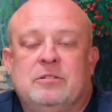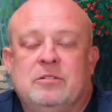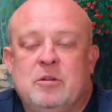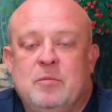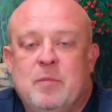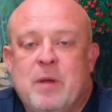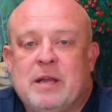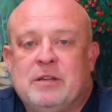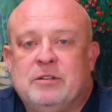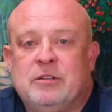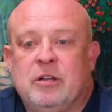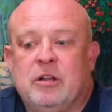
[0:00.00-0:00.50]

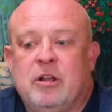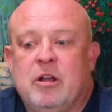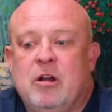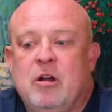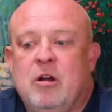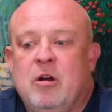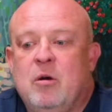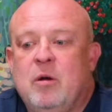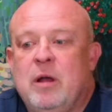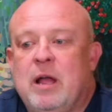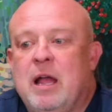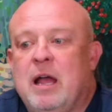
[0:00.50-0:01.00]
New
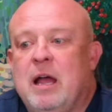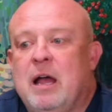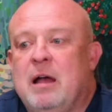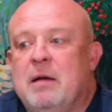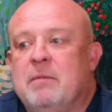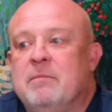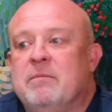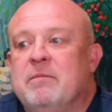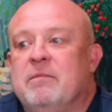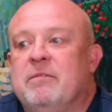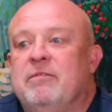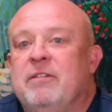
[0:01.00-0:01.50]
Mexico.
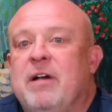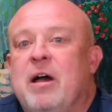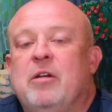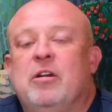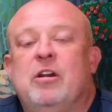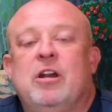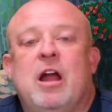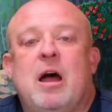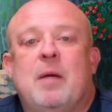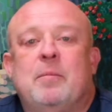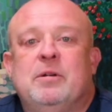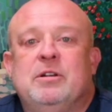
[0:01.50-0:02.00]

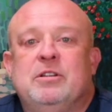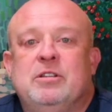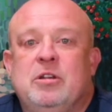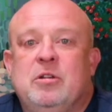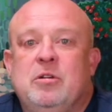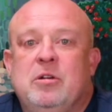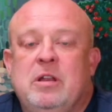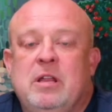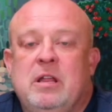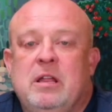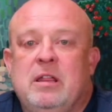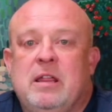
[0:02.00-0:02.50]
Found an
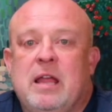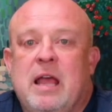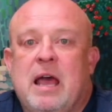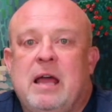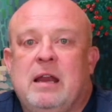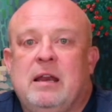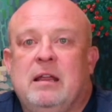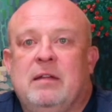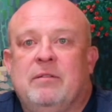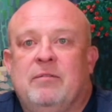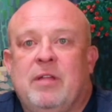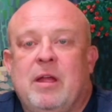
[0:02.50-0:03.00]
opportunity
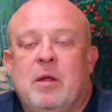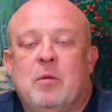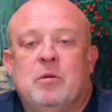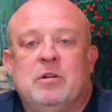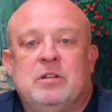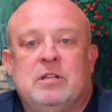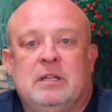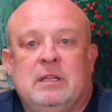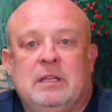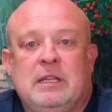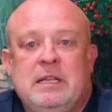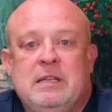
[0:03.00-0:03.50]
that if they
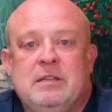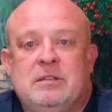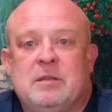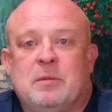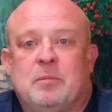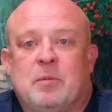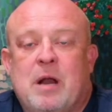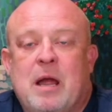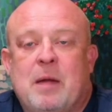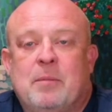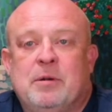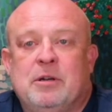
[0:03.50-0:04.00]
were to lease
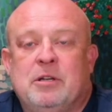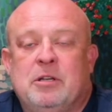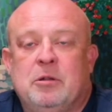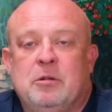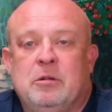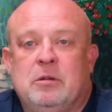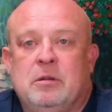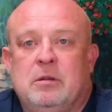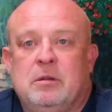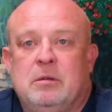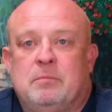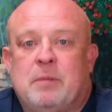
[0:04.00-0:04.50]
the
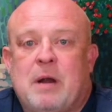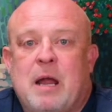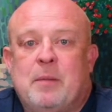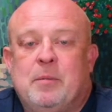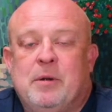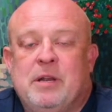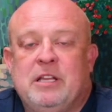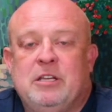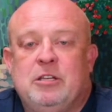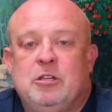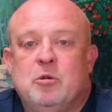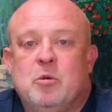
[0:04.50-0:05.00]

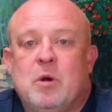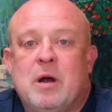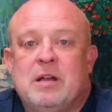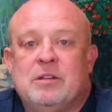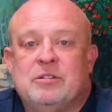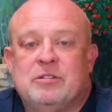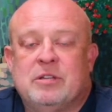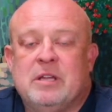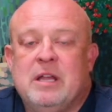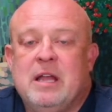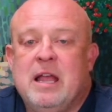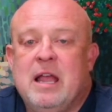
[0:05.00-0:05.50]
property to
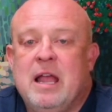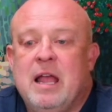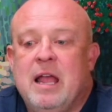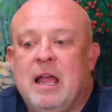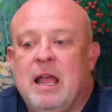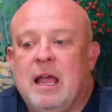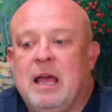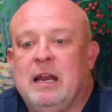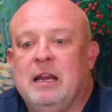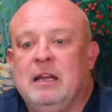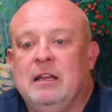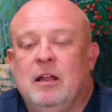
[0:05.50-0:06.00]
us
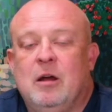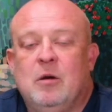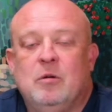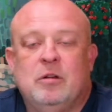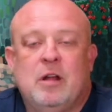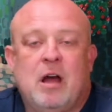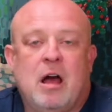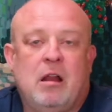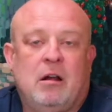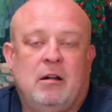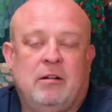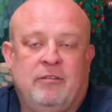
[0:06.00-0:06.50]
at a low
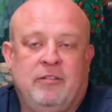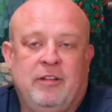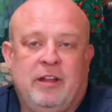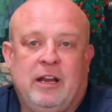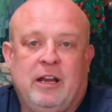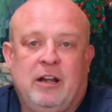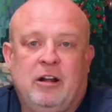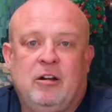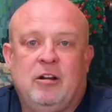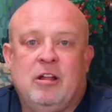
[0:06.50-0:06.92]
dollar figure,